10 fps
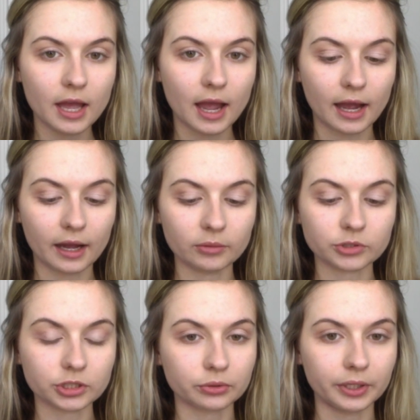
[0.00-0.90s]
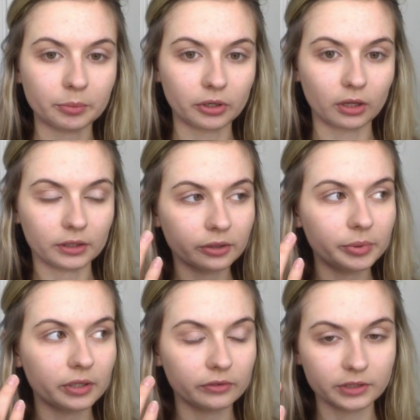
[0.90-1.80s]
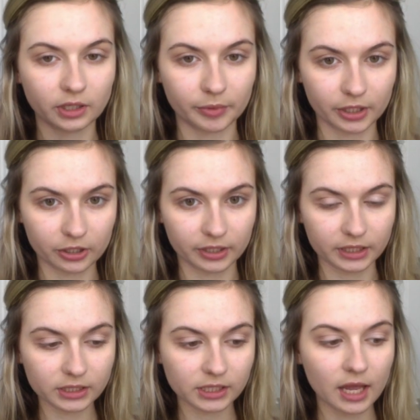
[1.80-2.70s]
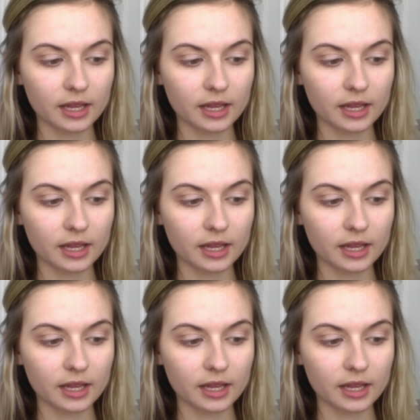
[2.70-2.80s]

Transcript: I'm just going to put a little bit of this on my crease.